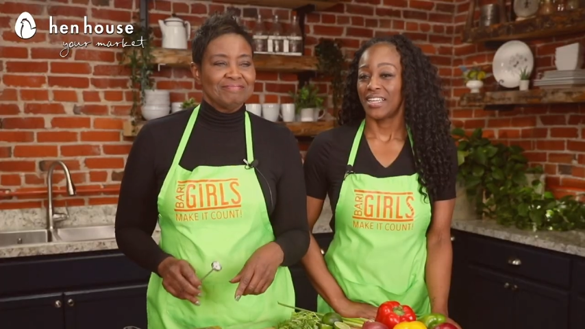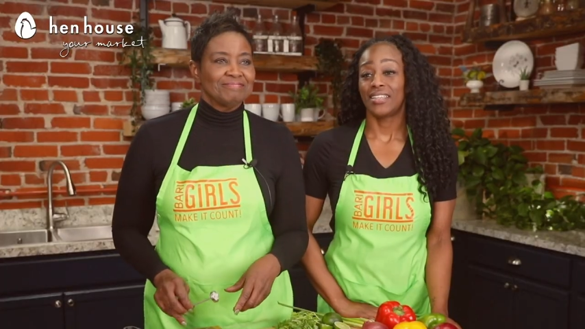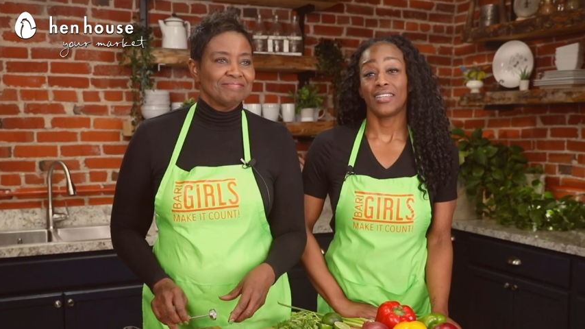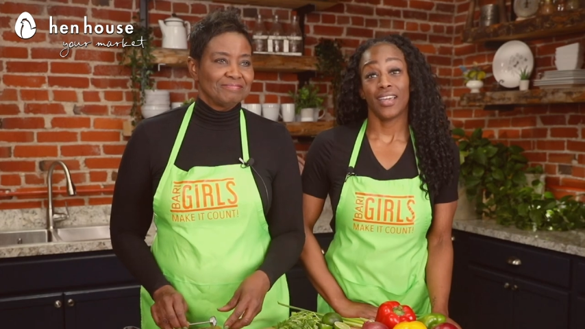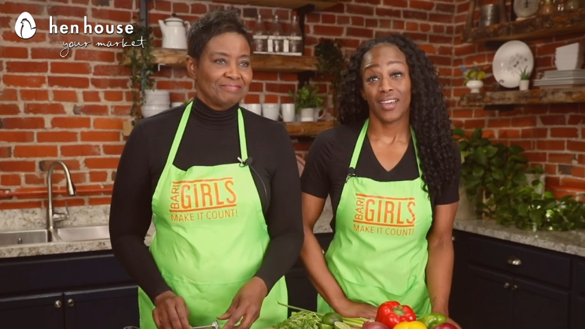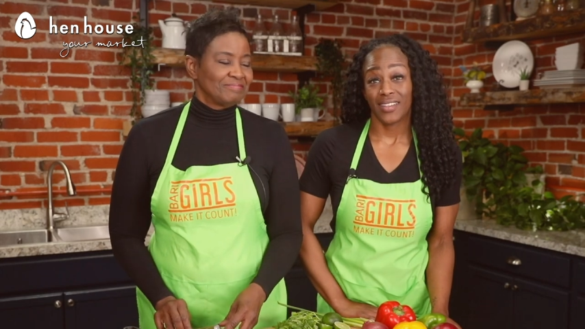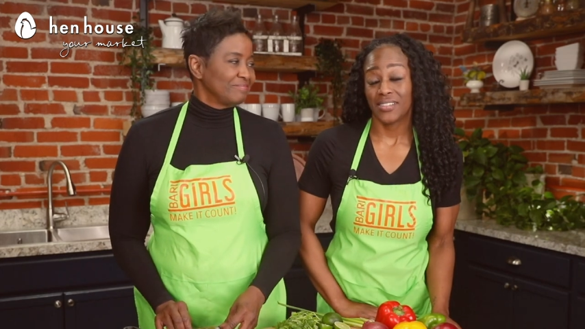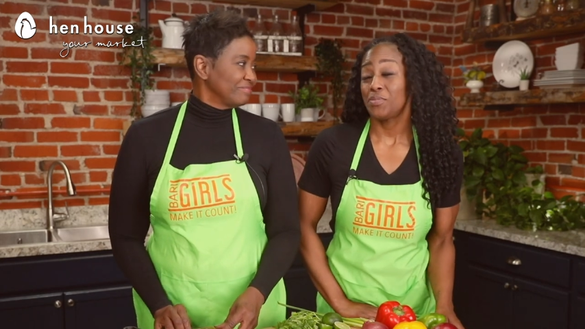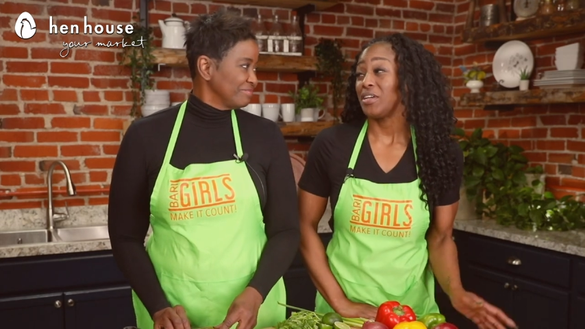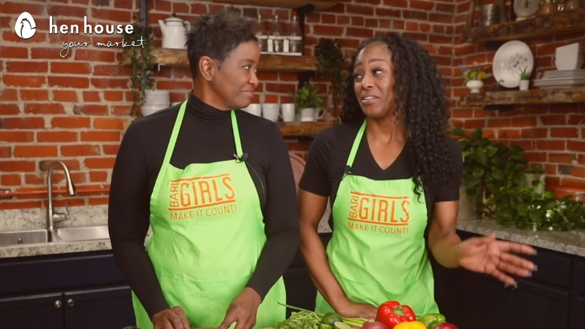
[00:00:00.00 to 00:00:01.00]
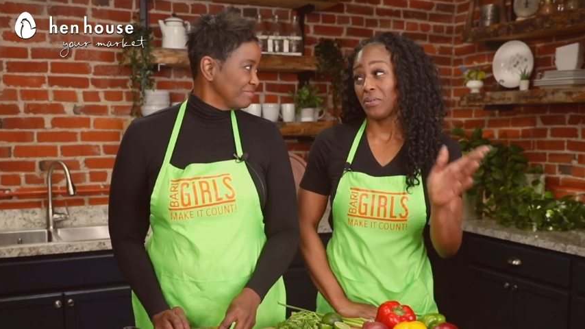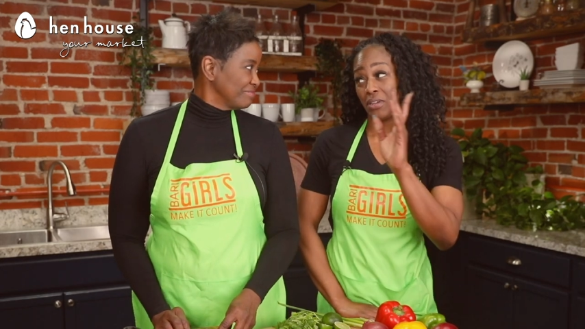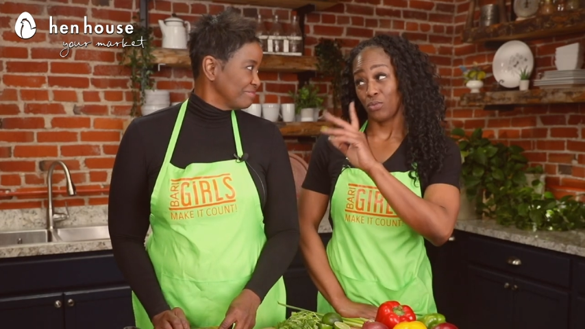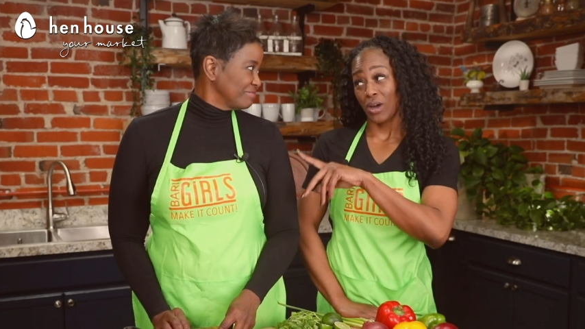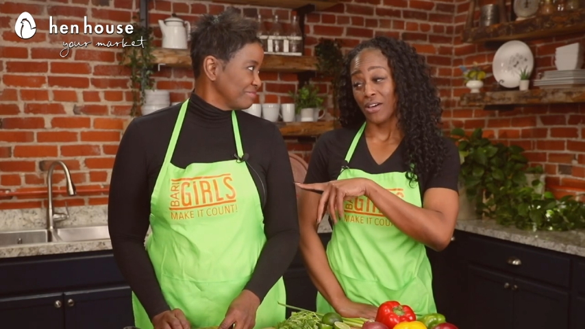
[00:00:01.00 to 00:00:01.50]
Speaker 1: Yes, but
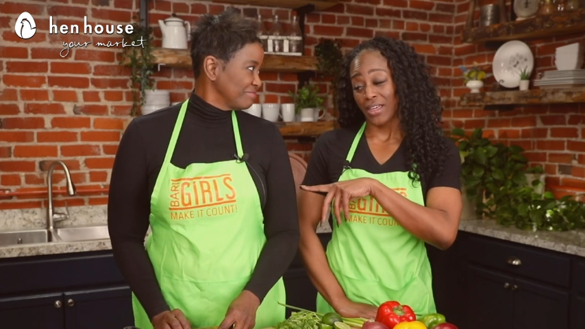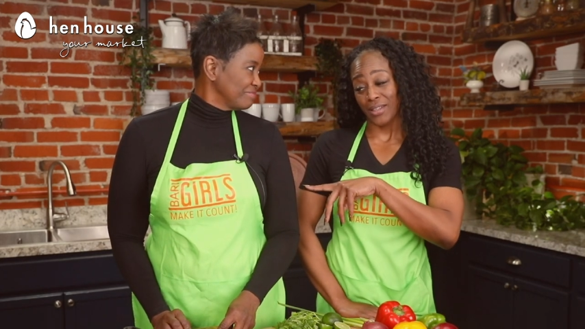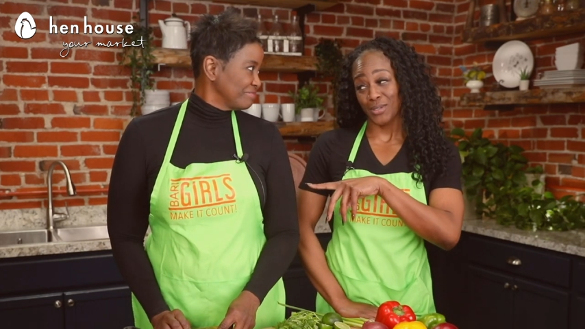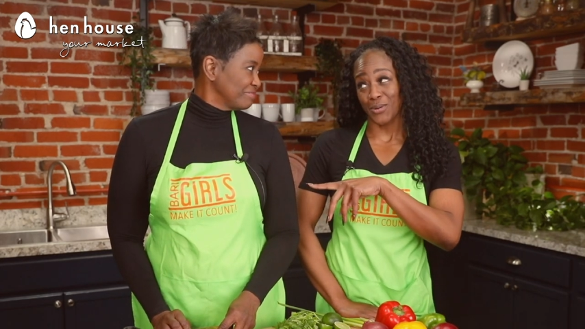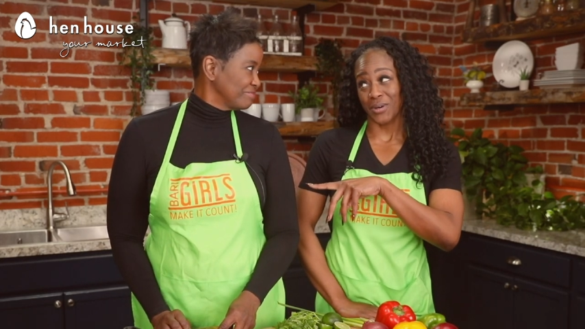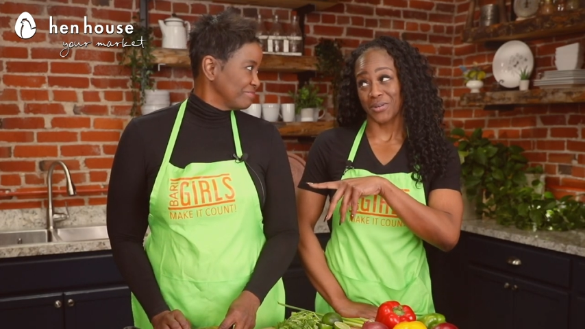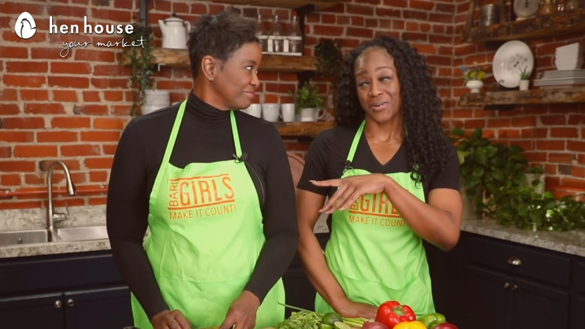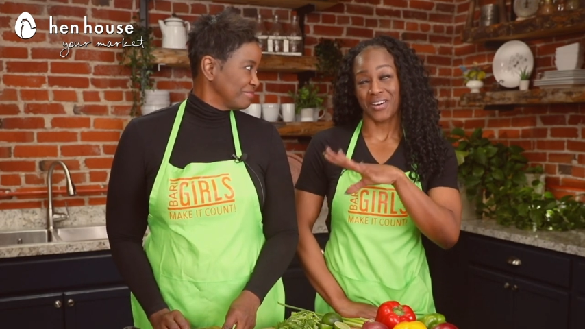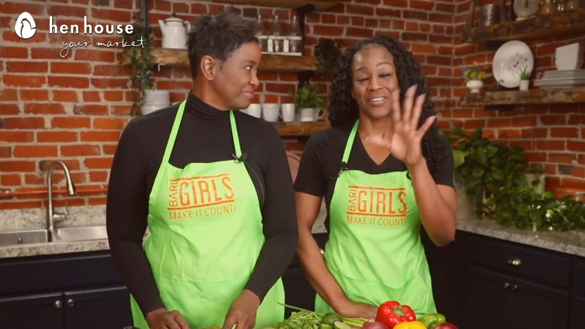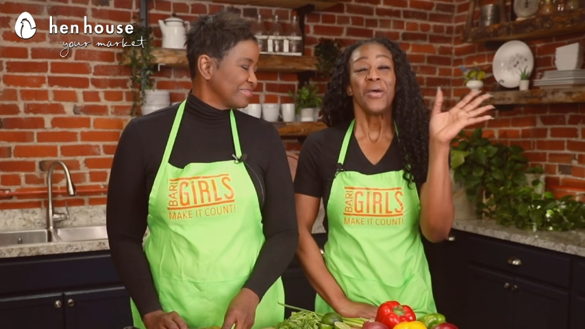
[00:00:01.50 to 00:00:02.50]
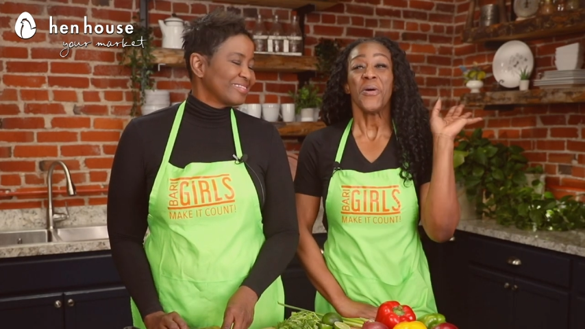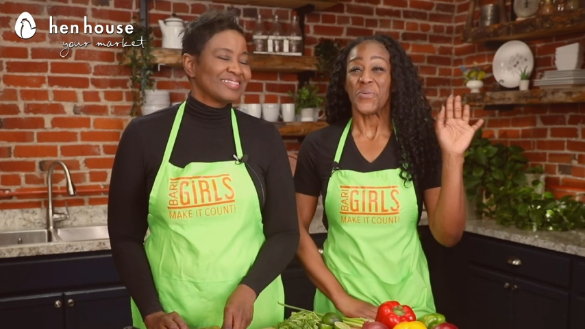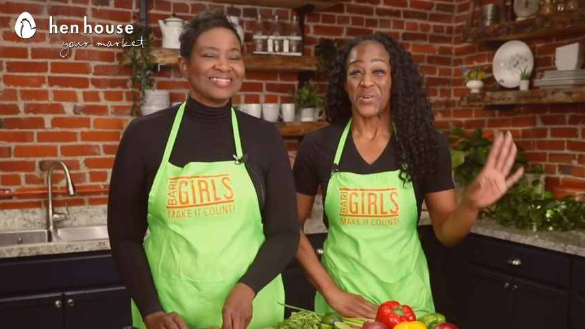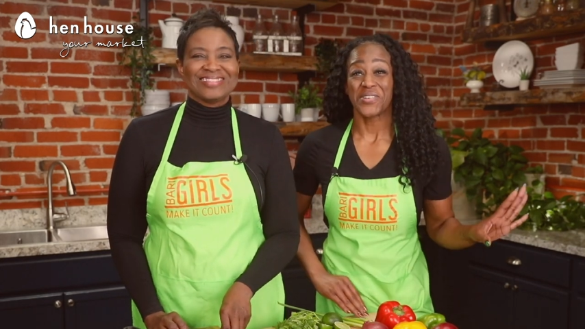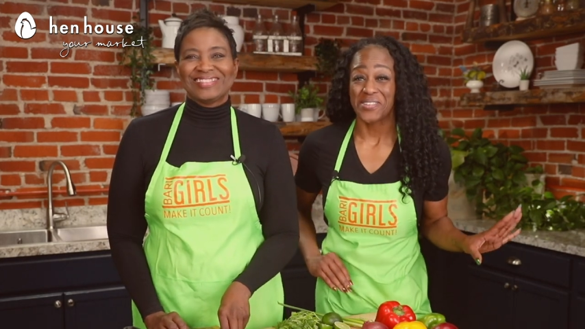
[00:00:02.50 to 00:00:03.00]
while that's going on,
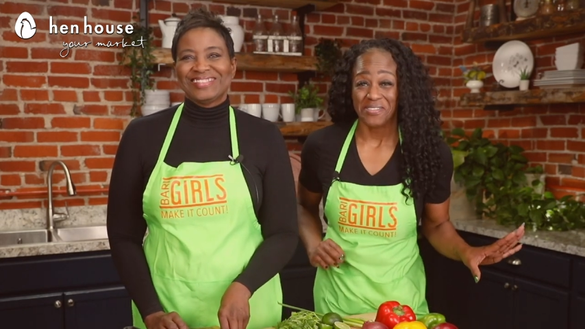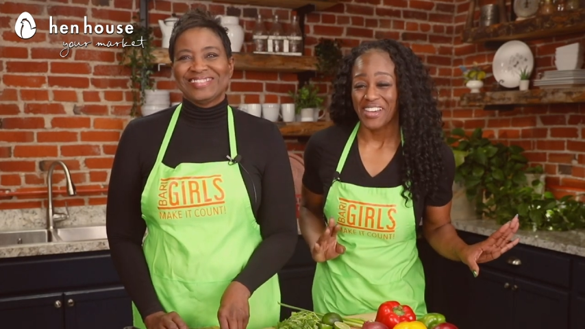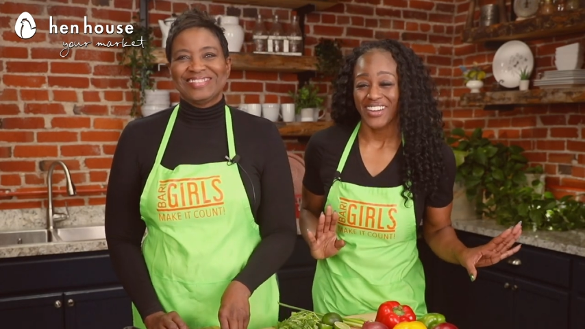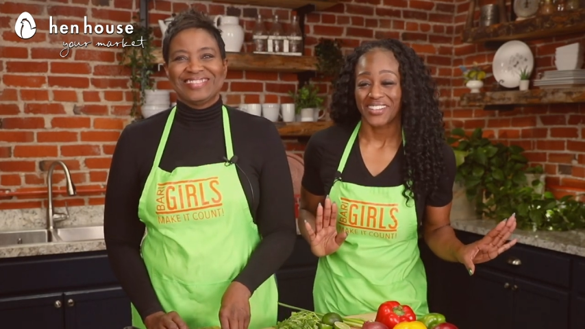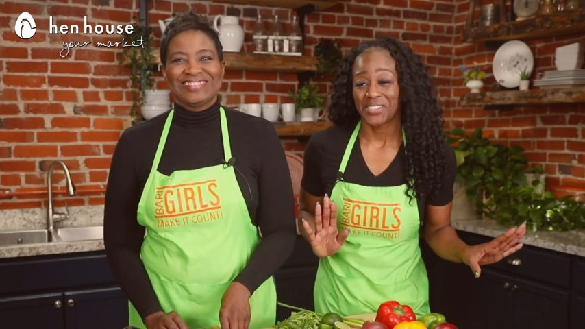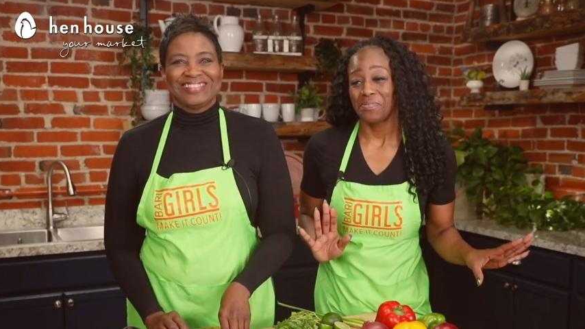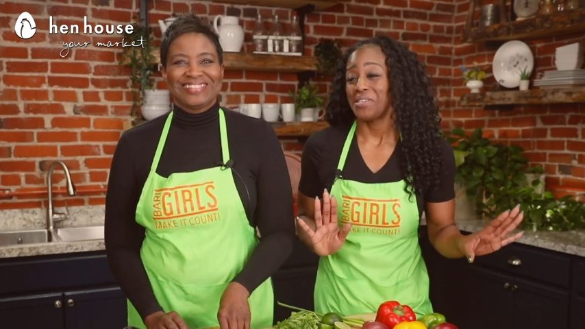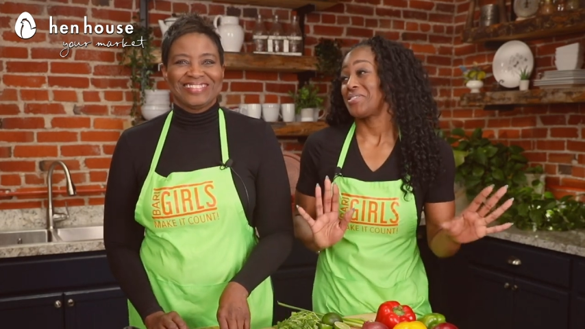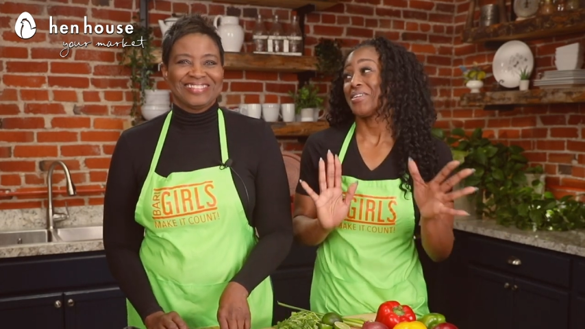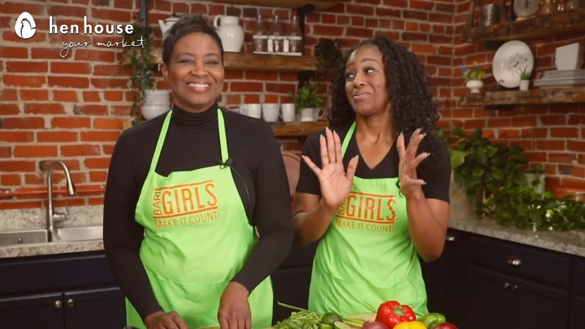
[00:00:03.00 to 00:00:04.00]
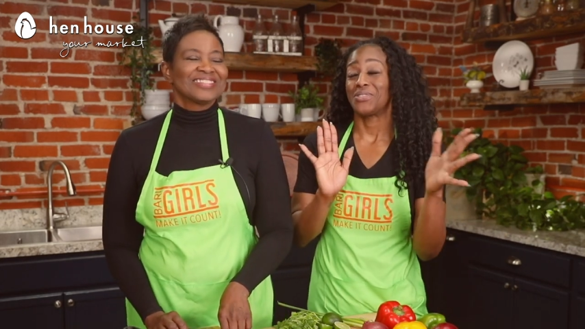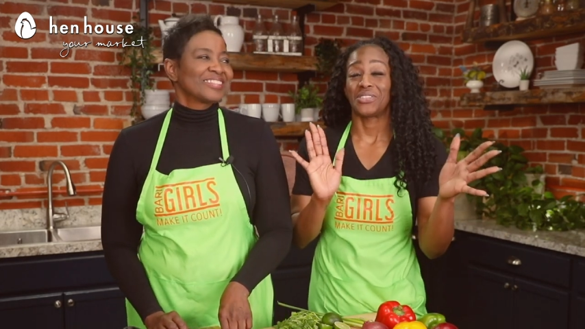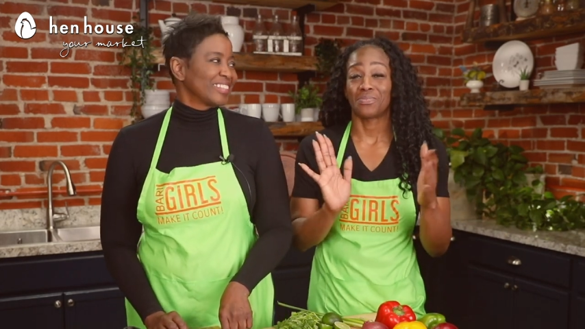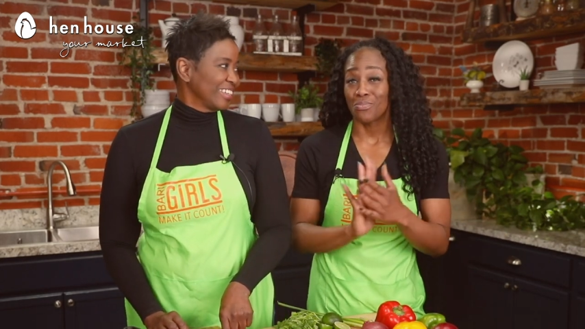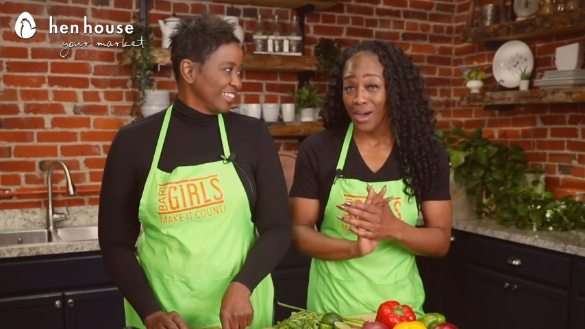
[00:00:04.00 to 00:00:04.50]
we're going to make our dipping sauce, which
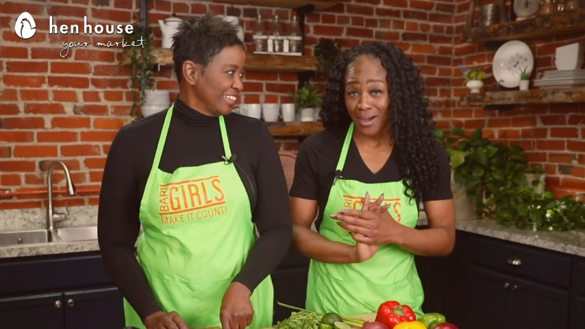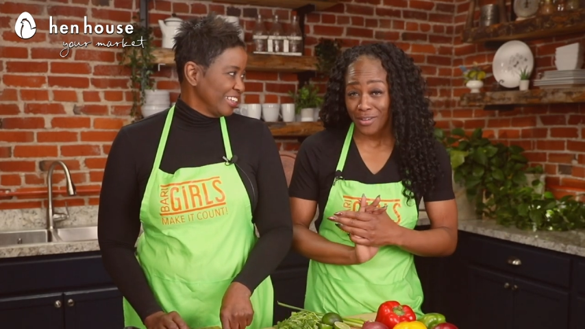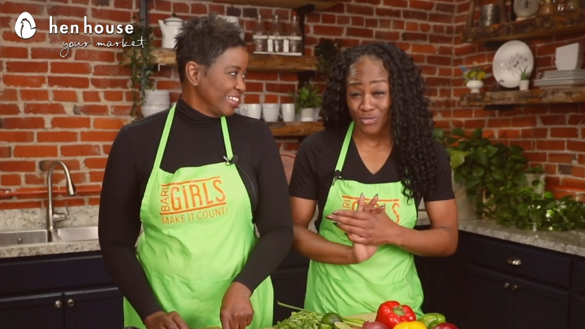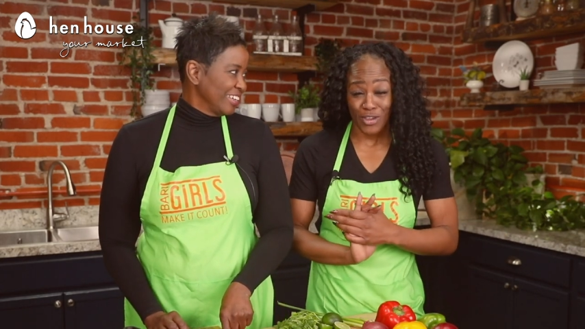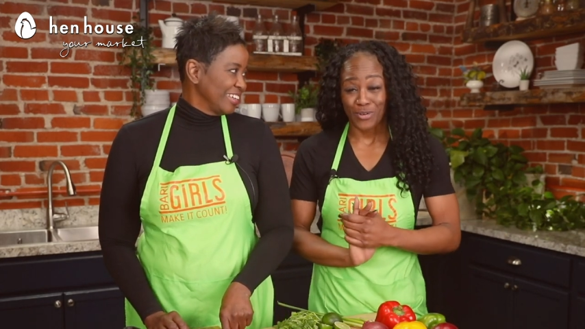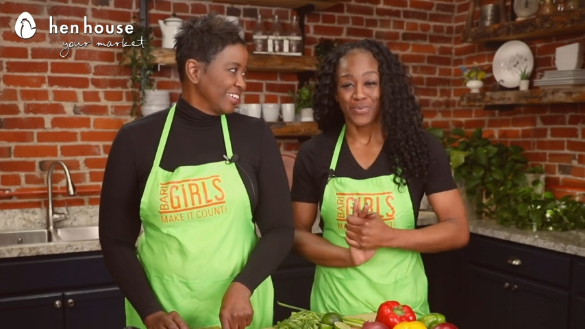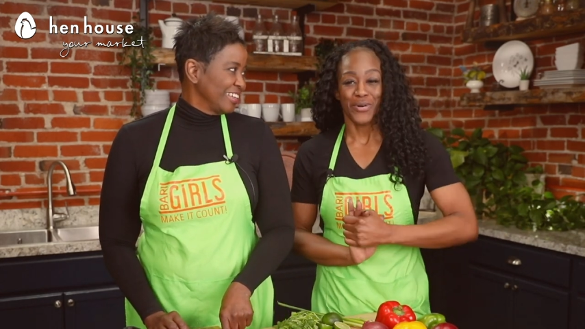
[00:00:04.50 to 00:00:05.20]
is my favorite